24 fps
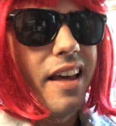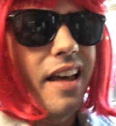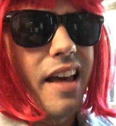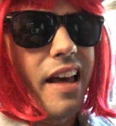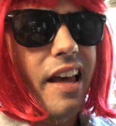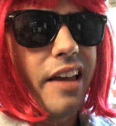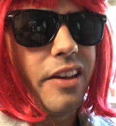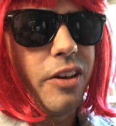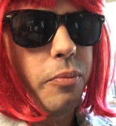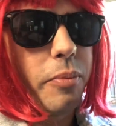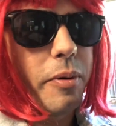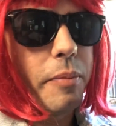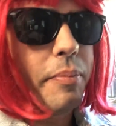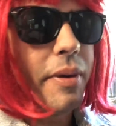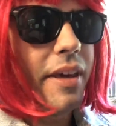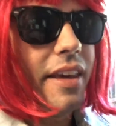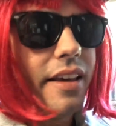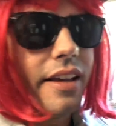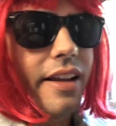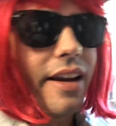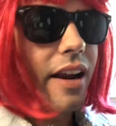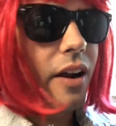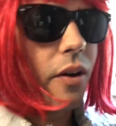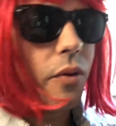You'll be
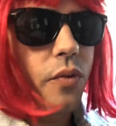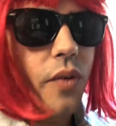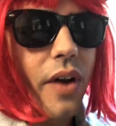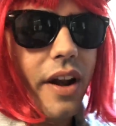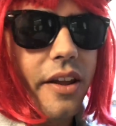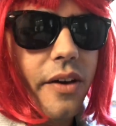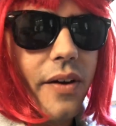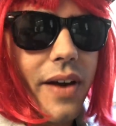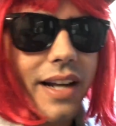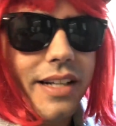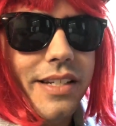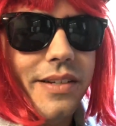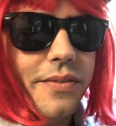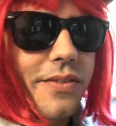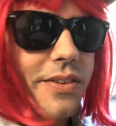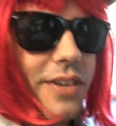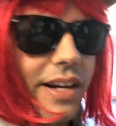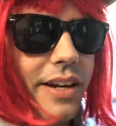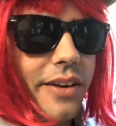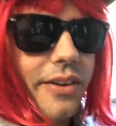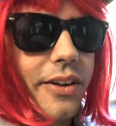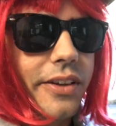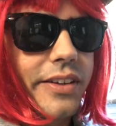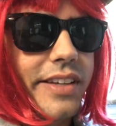peeing out radioactive
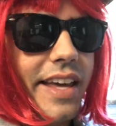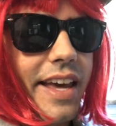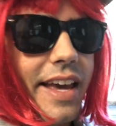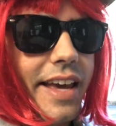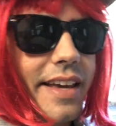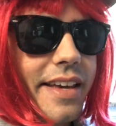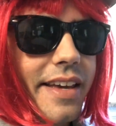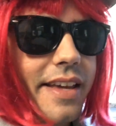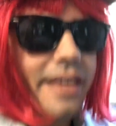green all day.